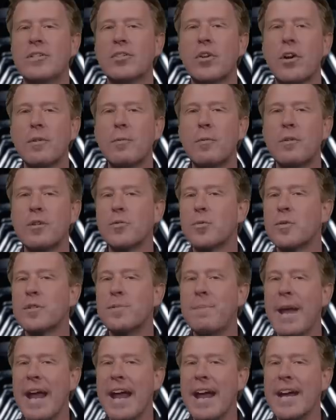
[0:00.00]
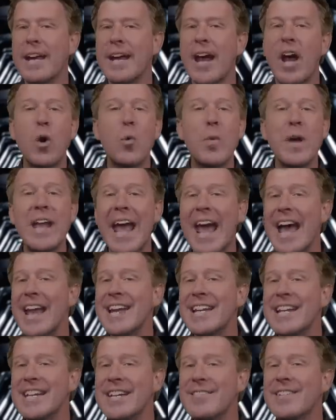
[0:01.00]
Star Wars was made, we
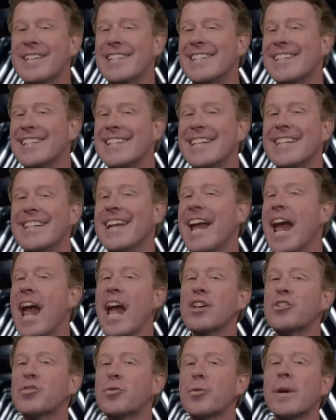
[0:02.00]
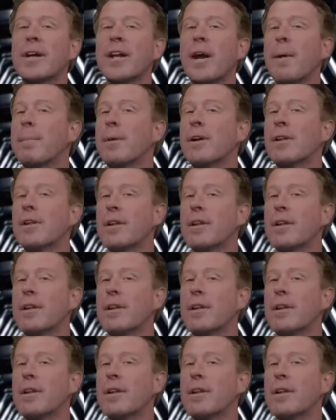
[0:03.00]
hadn't even seen an asteroid up